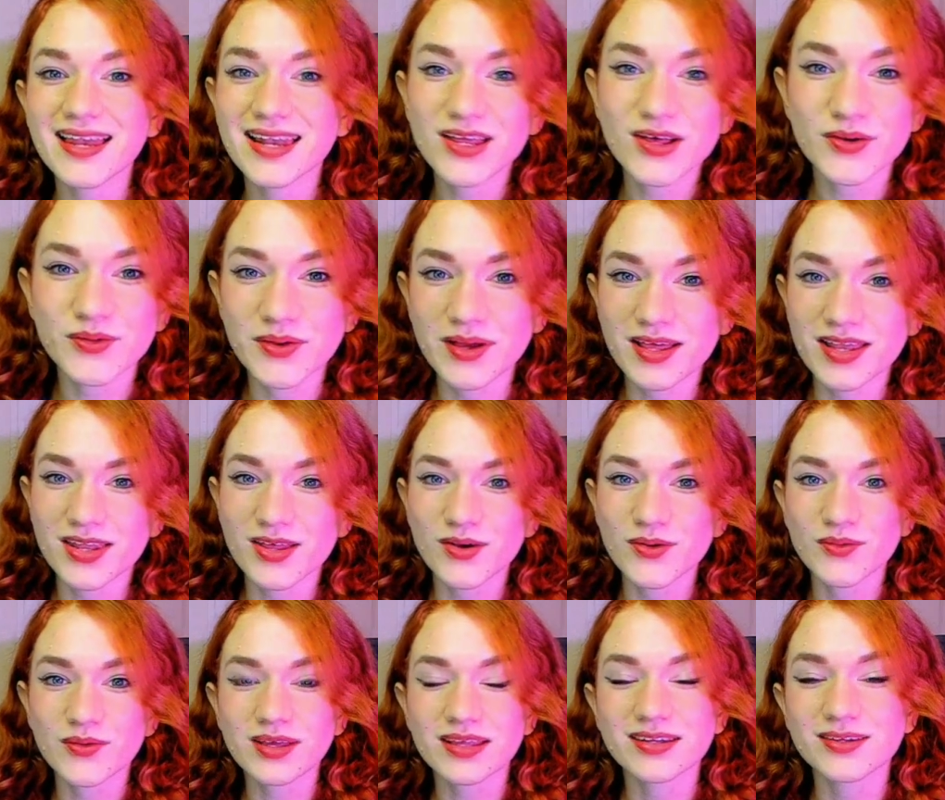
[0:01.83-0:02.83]

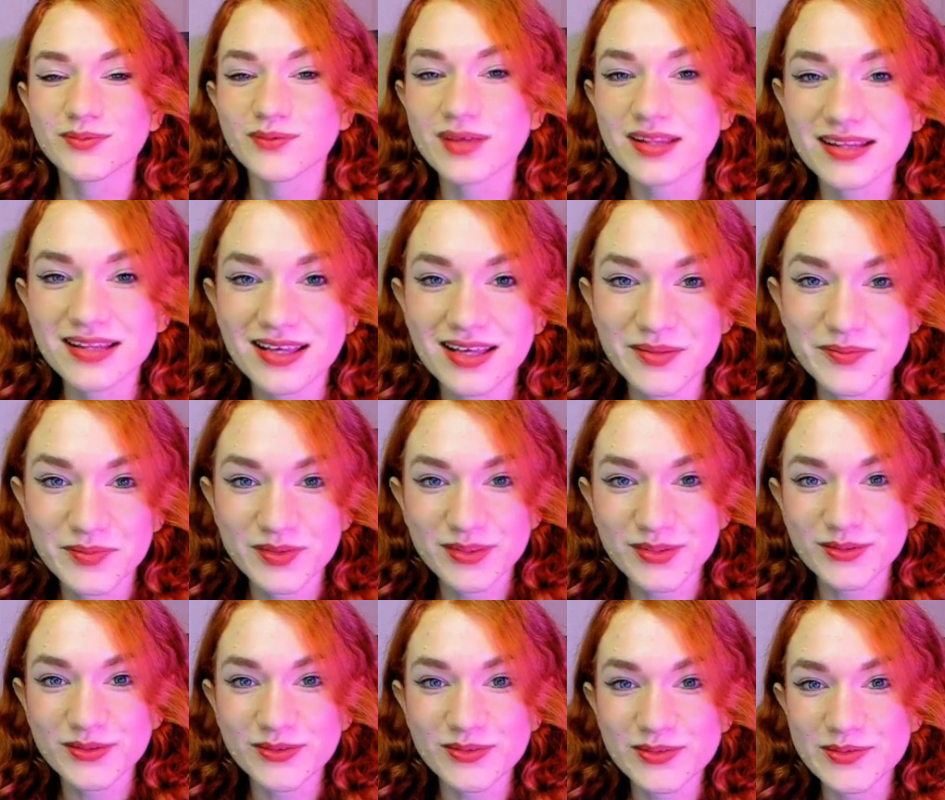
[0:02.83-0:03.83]
Hello, and
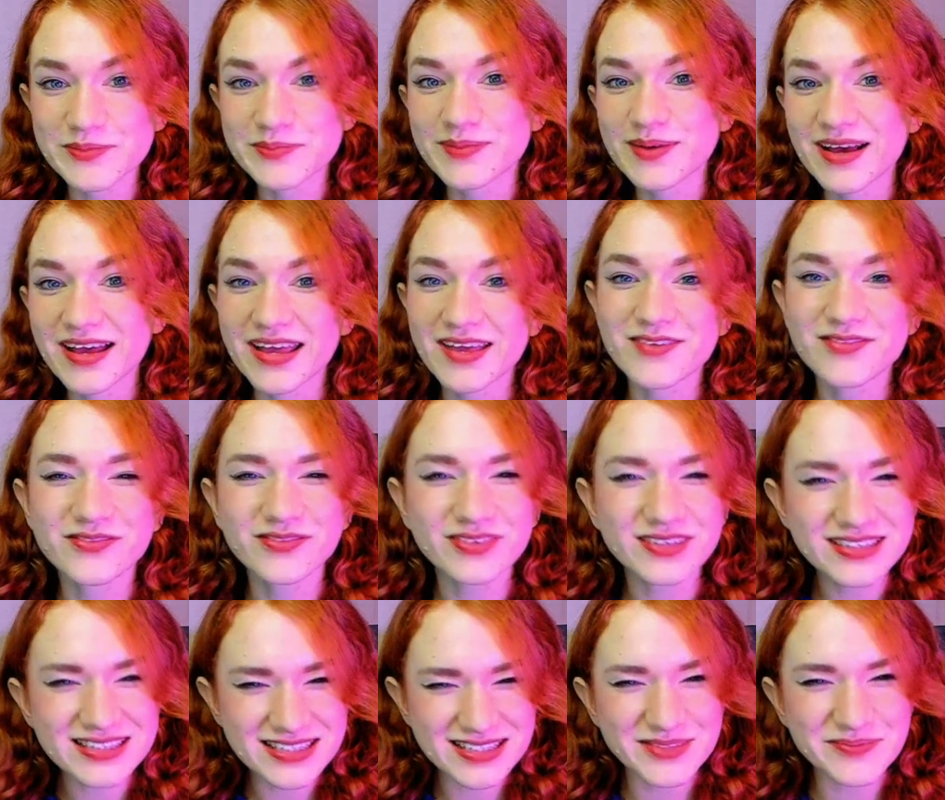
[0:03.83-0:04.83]
welcome to my
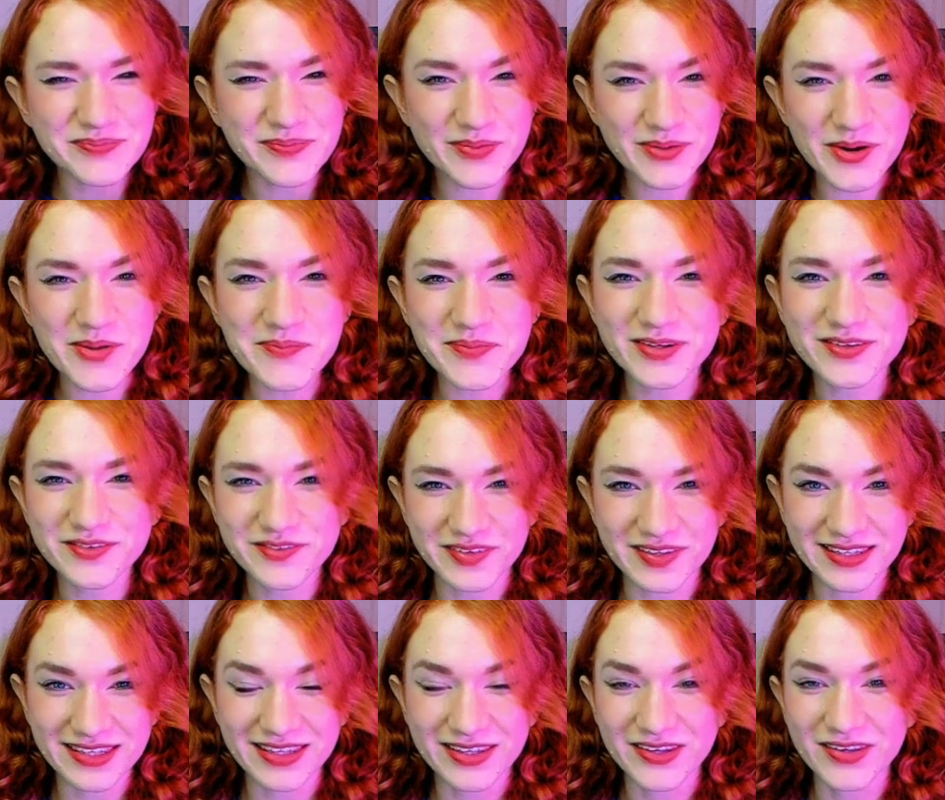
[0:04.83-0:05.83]
first proper
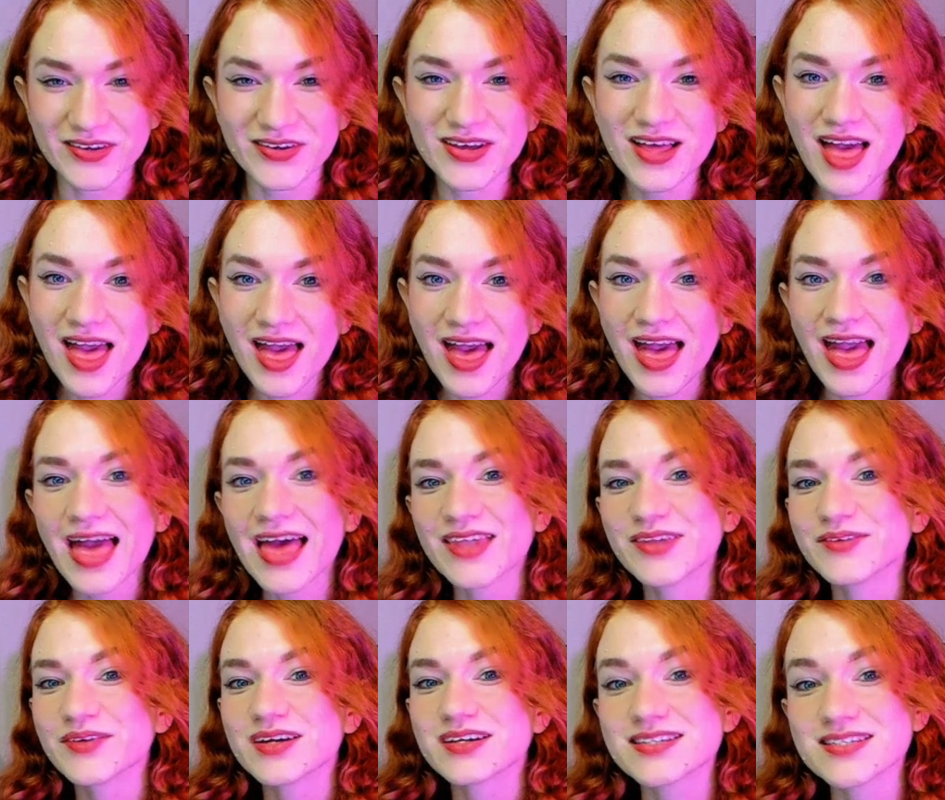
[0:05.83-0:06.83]
video.
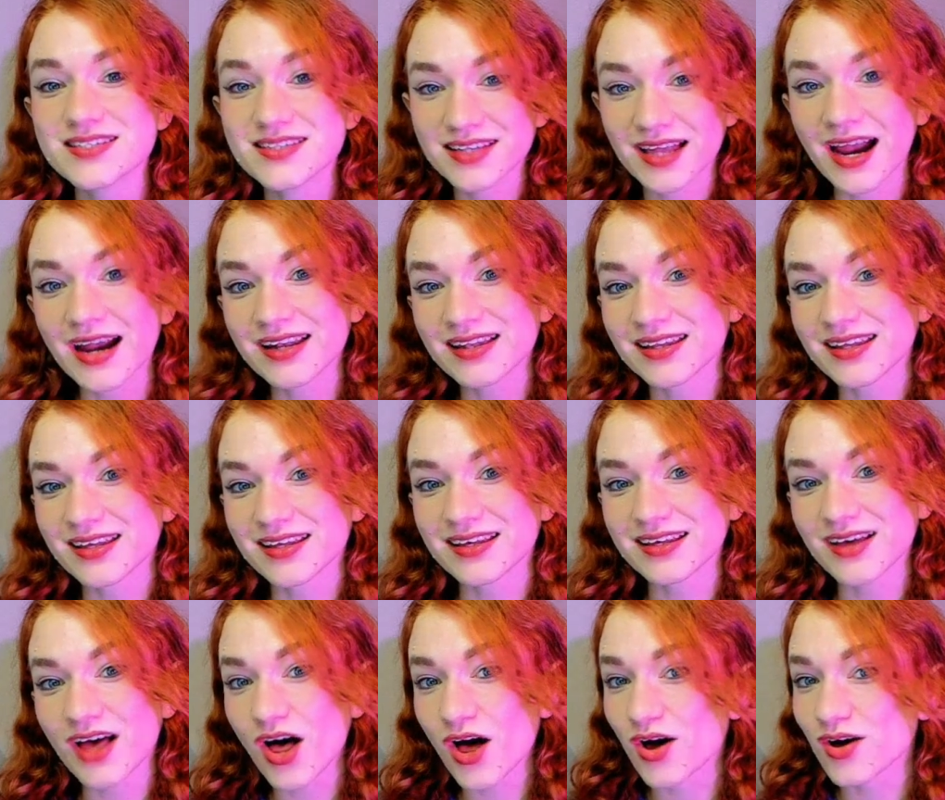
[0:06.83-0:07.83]
And we are
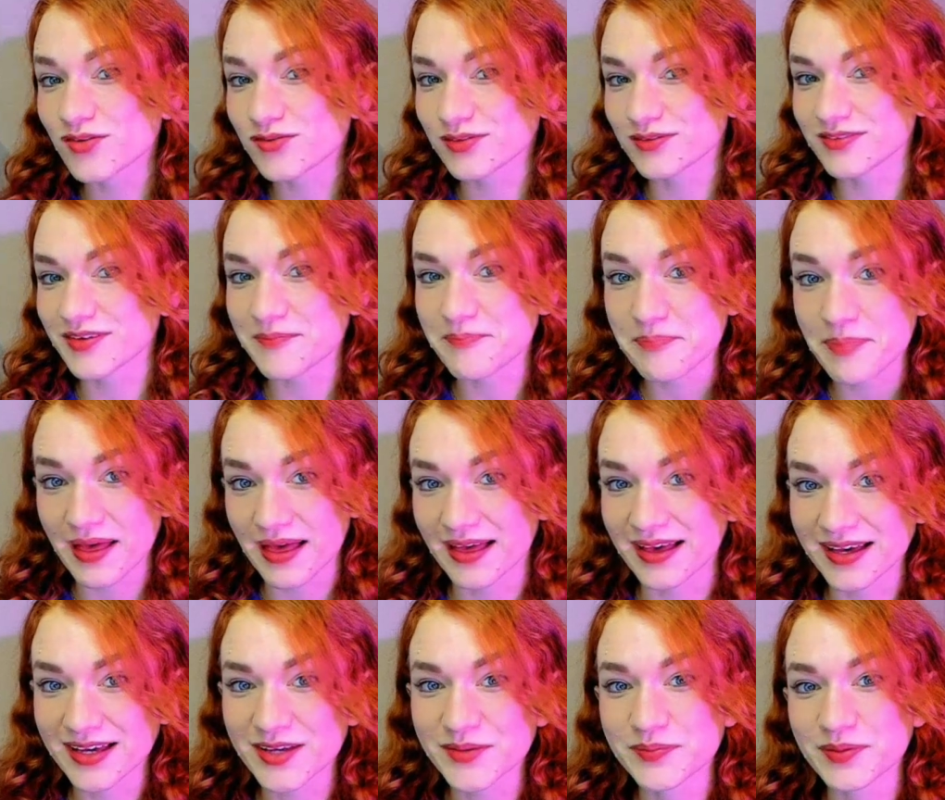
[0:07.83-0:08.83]
starting off with a
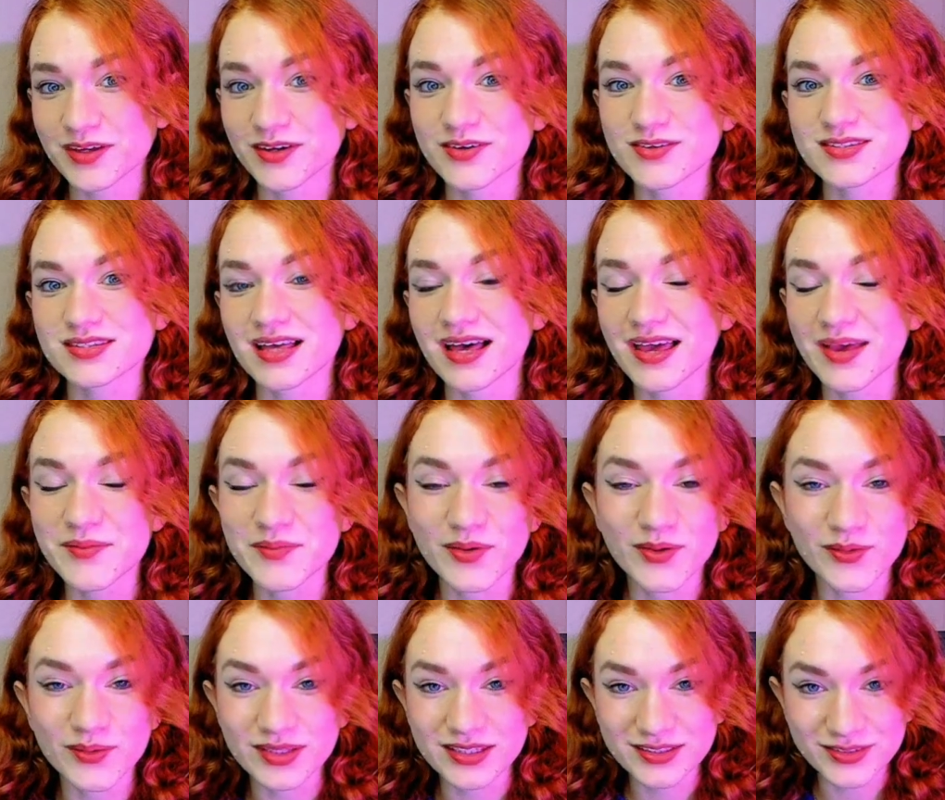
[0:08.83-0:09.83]
bang because I
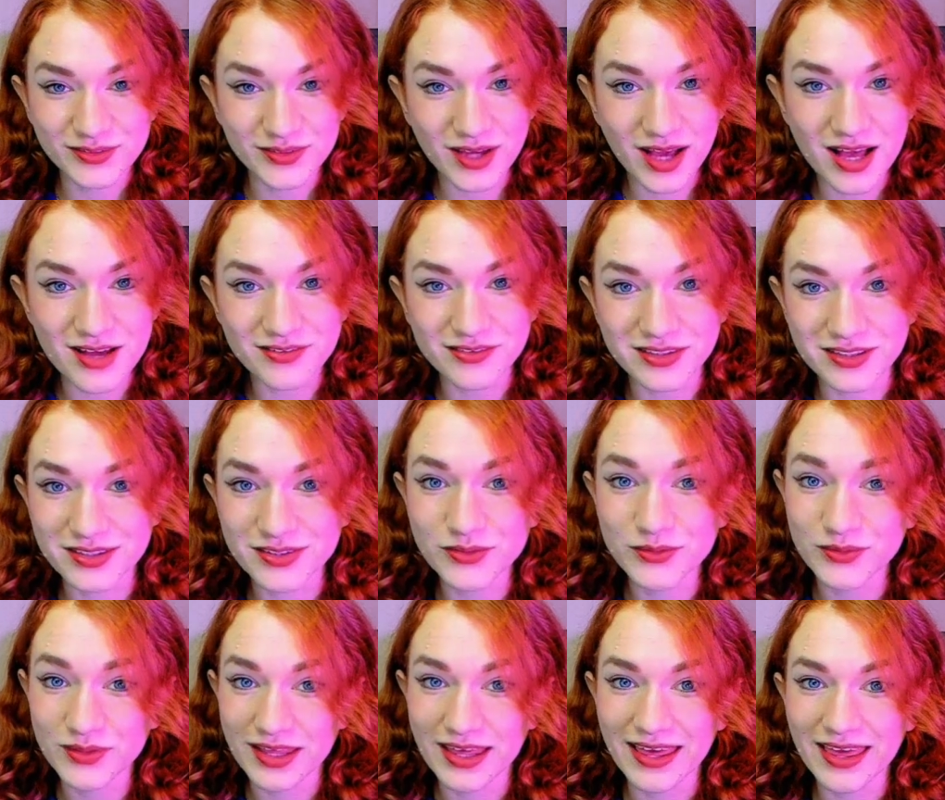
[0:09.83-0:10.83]
am going to cover
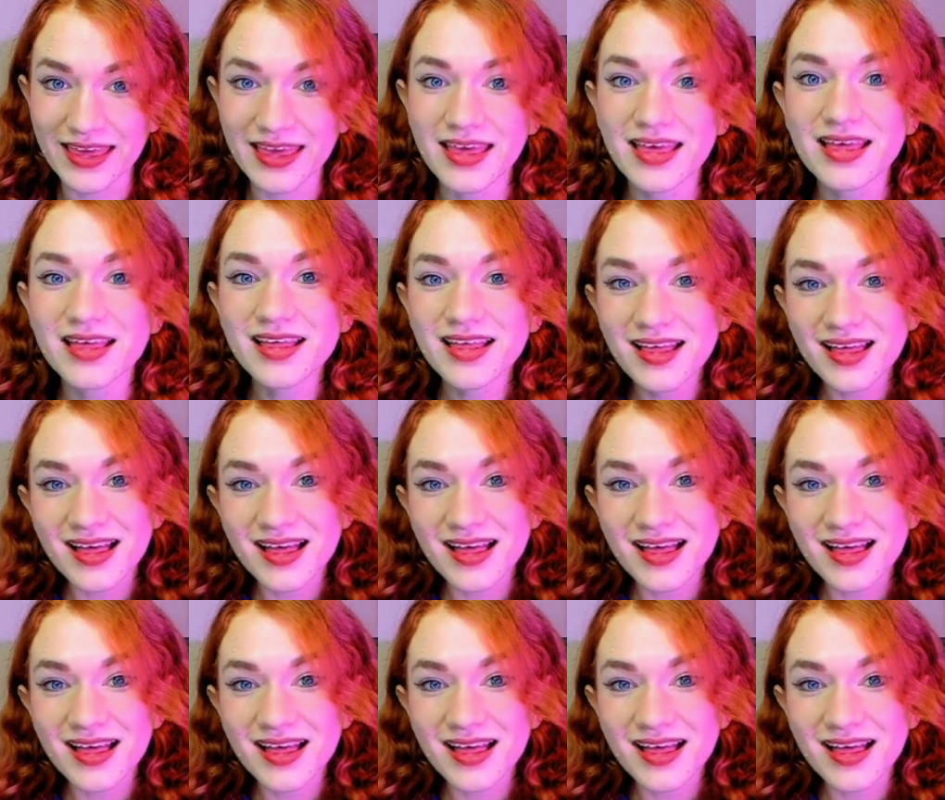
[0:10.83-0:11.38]
today